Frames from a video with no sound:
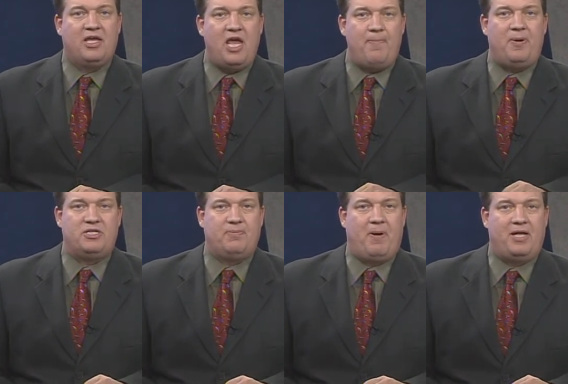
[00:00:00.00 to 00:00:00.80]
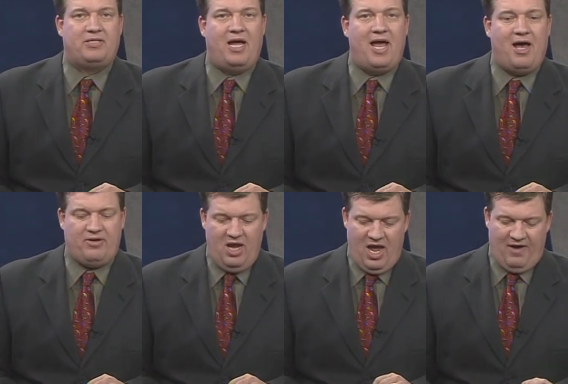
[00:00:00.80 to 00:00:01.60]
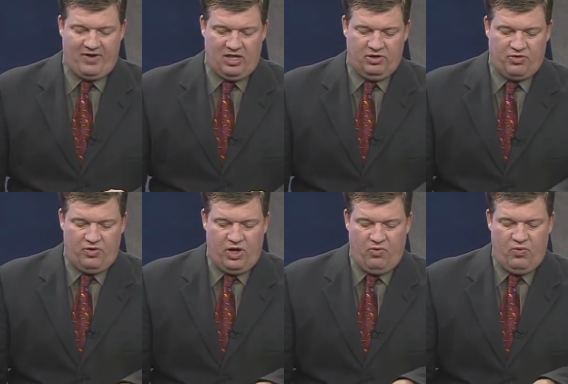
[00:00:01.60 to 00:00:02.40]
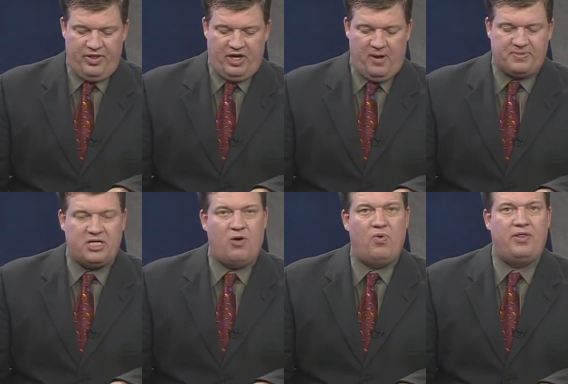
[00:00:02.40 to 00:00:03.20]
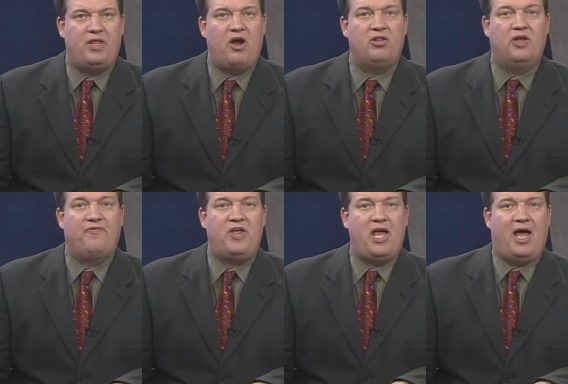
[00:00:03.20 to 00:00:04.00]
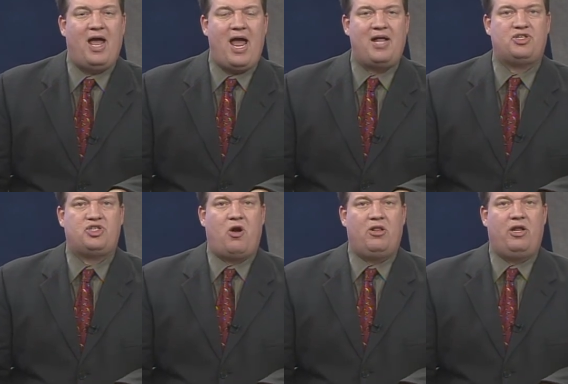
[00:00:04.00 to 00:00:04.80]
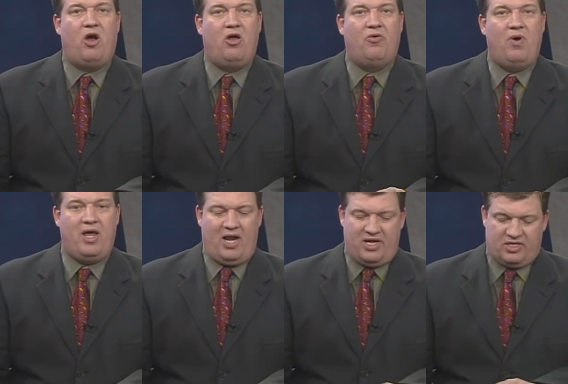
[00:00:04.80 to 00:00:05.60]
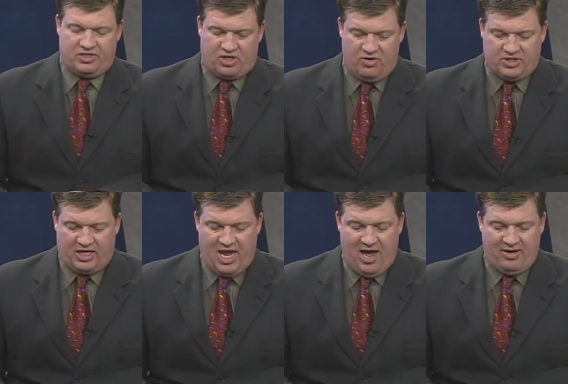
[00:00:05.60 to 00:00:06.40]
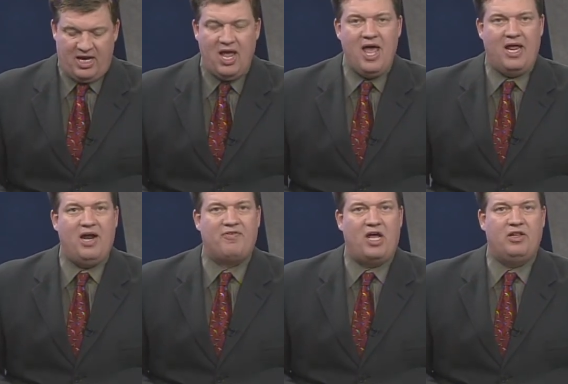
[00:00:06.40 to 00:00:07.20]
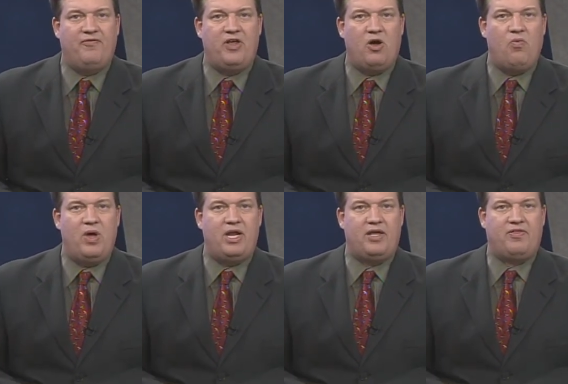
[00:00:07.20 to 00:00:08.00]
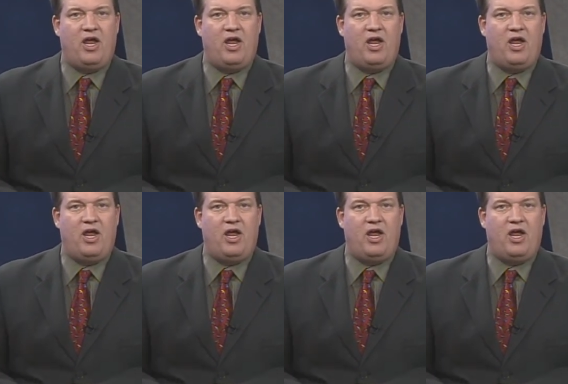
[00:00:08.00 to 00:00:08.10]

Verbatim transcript: keeping Zapata out. I've got La Grulla with an upset win there. La Villa at Charlotte, all the way at Atascosa County, and I've got La Villa winning